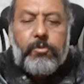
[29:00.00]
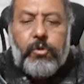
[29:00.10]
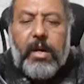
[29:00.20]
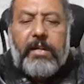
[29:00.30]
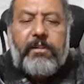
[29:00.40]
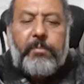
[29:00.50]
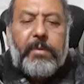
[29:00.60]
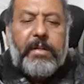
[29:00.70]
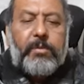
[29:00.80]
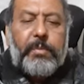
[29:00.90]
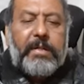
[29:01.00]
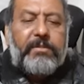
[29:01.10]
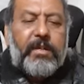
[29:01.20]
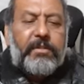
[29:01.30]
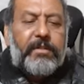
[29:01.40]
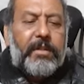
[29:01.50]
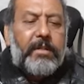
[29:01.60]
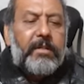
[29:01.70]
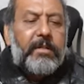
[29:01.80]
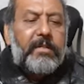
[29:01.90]
joint replacement
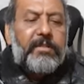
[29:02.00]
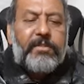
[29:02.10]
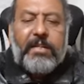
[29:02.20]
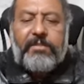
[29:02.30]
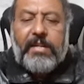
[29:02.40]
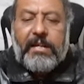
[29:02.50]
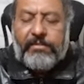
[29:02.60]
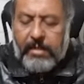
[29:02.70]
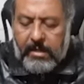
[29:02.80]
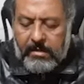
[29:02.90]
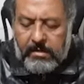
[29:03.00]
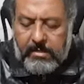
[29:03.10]
surgery such as the